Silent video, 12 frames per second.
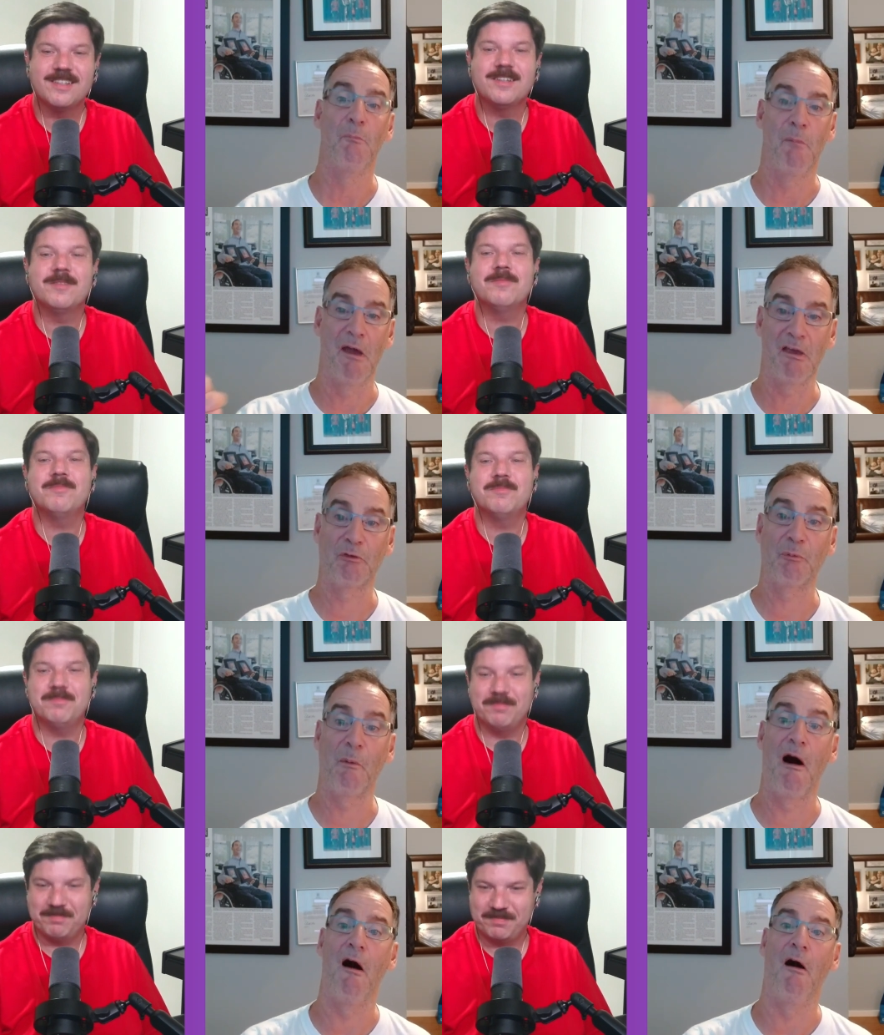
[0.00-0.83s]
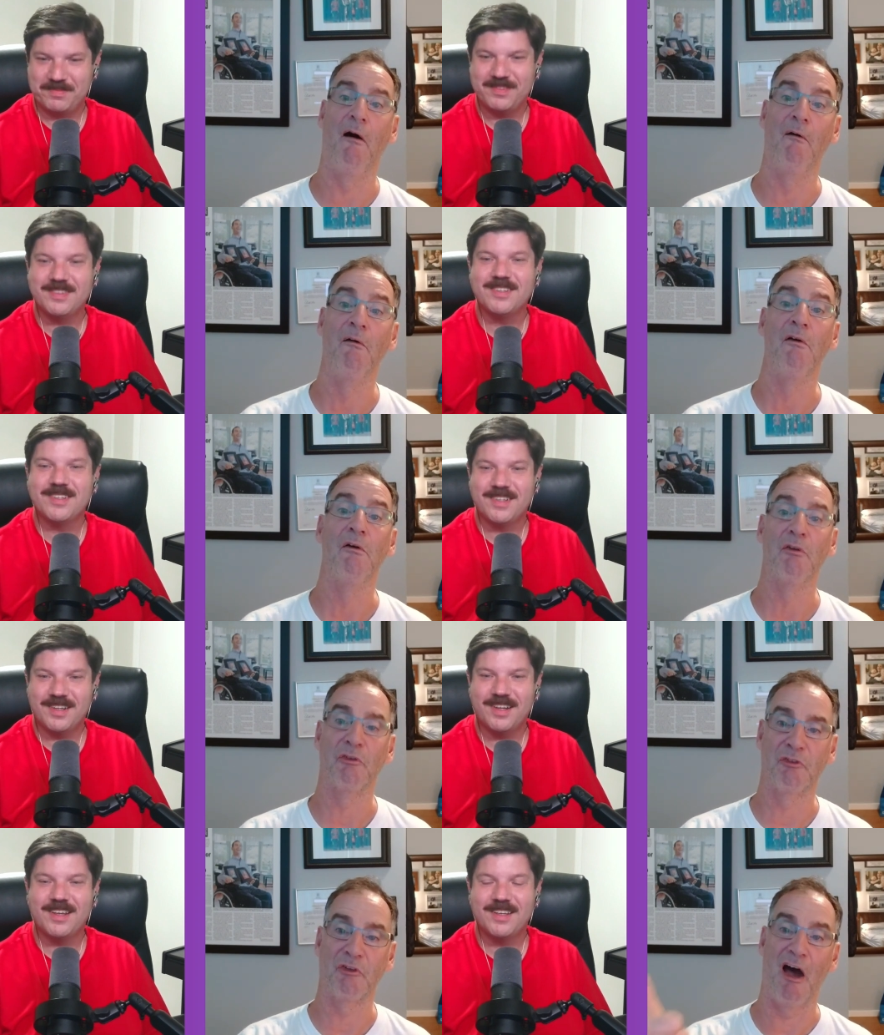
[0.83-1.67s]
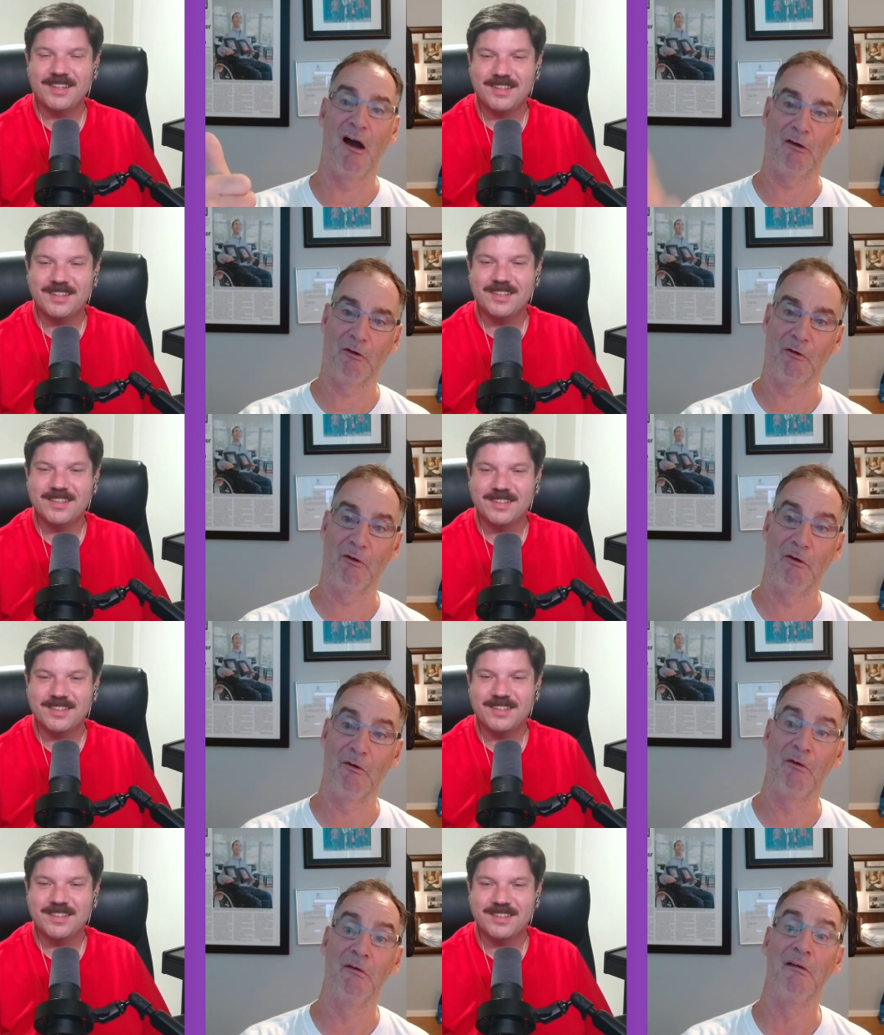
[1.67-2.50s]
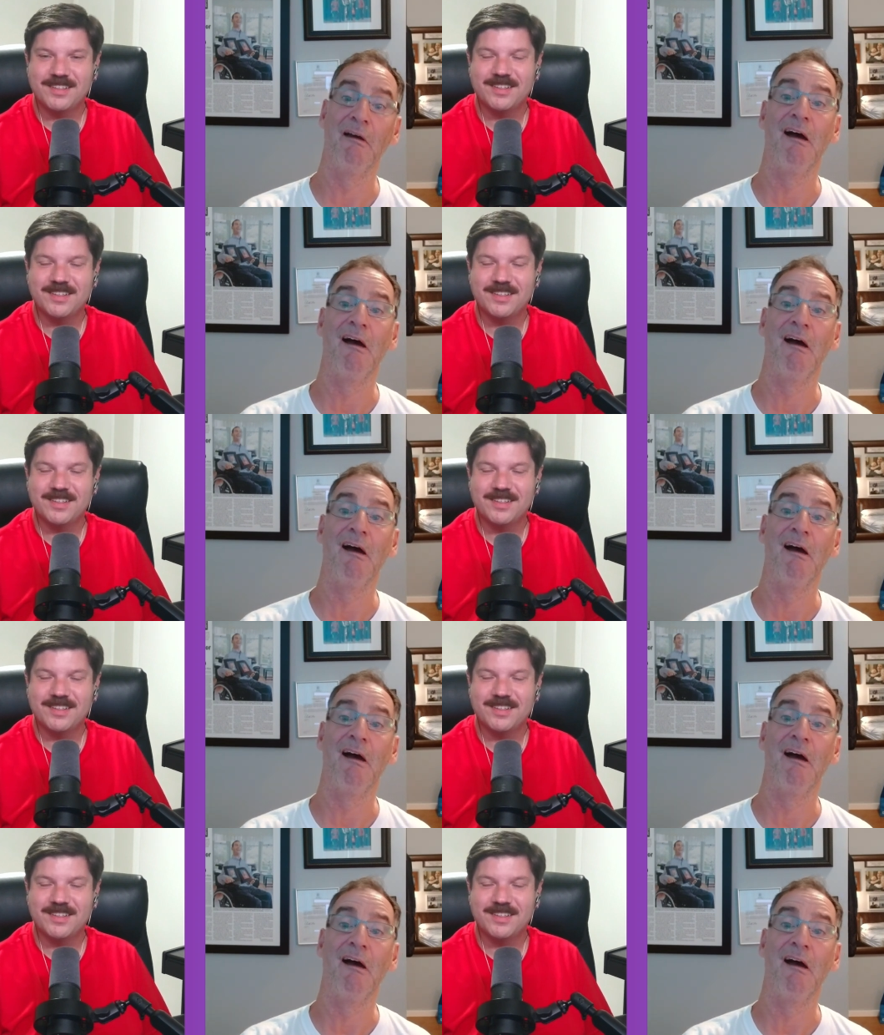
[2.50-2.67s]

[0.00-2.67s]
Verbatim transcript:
Speaker 1: baseball, soccer,